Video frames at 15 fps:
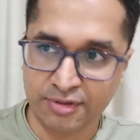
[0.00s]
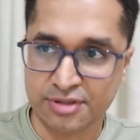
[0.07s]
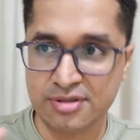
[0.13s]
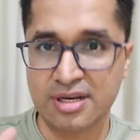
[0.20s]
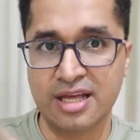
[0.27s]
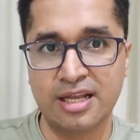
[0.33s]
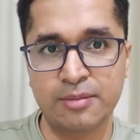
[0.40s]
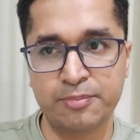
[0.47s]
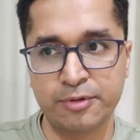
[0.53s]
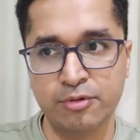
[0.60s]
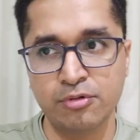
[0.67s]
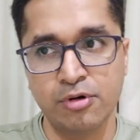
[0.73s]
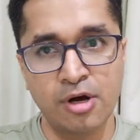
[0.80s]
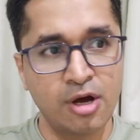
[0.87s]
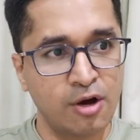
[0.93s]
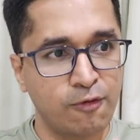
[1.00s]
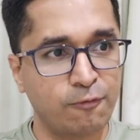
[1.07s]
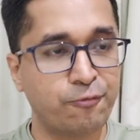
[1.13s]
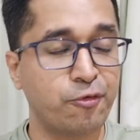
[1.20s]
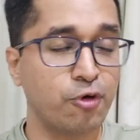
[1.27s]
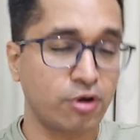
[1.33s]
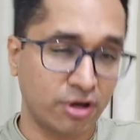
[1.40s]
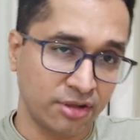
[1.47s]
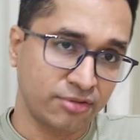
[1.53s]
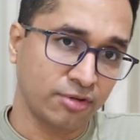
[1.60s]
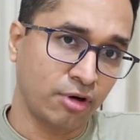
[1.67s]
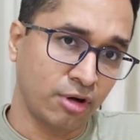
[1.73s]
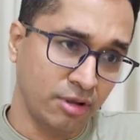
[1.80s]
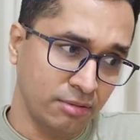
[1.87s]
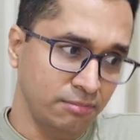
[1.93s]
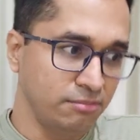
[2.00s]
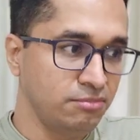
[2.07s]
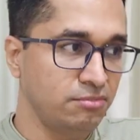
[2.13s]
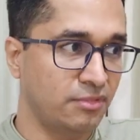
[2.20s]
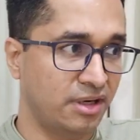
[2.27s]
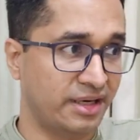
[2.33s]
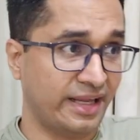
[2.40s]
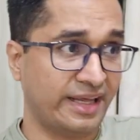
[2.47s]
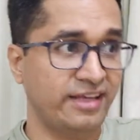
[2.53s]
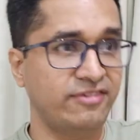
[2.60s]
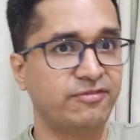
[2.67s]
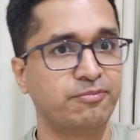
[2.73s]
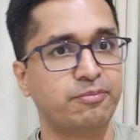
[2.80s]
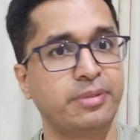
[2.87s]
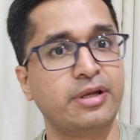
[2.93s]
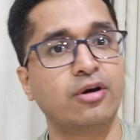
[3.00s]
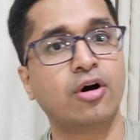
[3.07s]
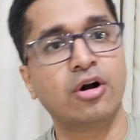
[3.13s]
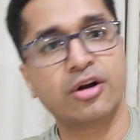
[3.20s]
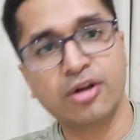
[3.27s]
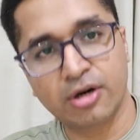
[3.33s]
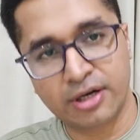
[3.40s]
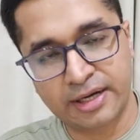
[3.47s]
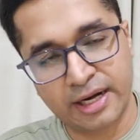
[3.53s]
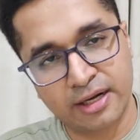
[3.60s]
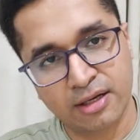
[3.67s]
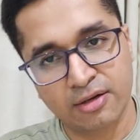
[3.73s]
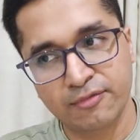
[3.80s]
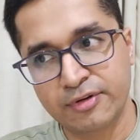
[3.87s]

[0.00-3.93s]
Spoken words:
which will help you focus on life beyond your debt,